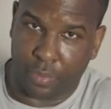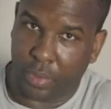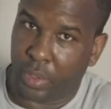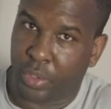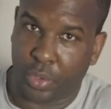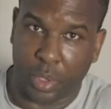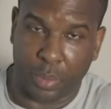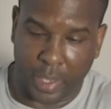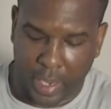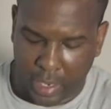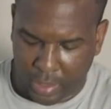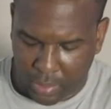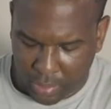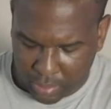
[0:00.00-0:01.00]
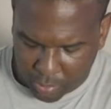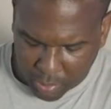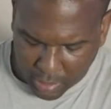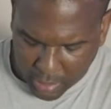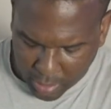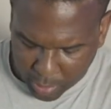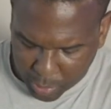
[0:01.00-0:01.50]
Extremely accurate and
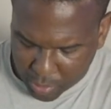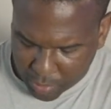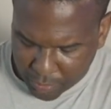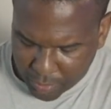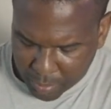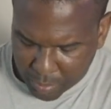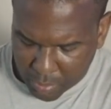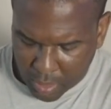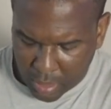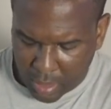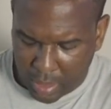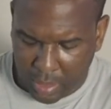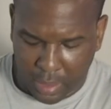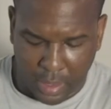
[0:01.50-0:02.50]
reliable. And